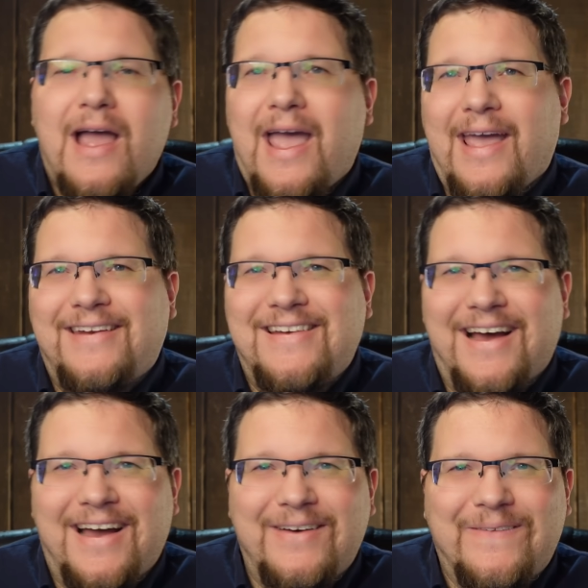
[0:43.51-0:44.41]
and
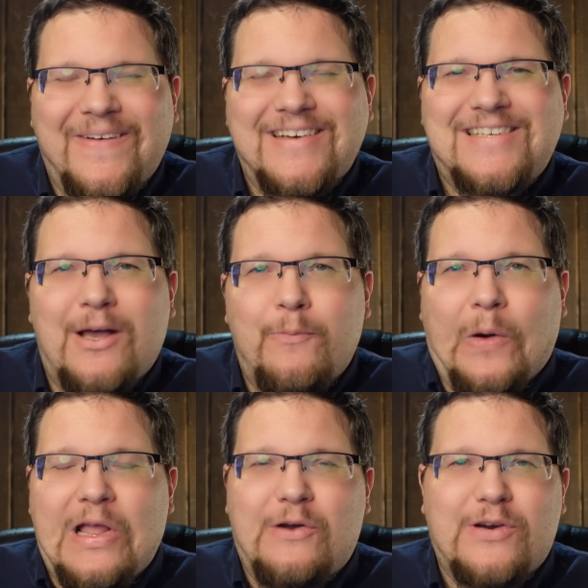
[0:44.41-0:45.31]
uh, we're
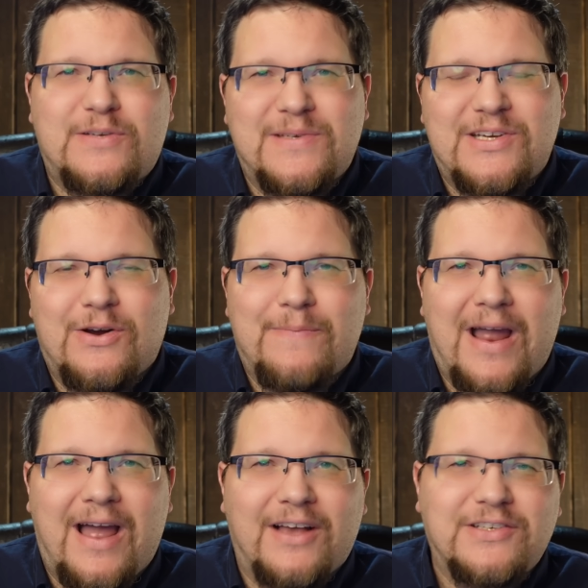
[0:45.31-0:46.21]
celebrating Christmas here at
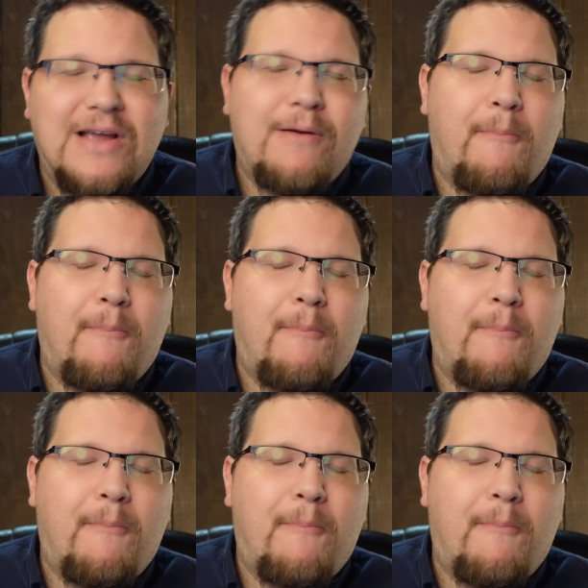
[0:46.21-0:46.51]
my house.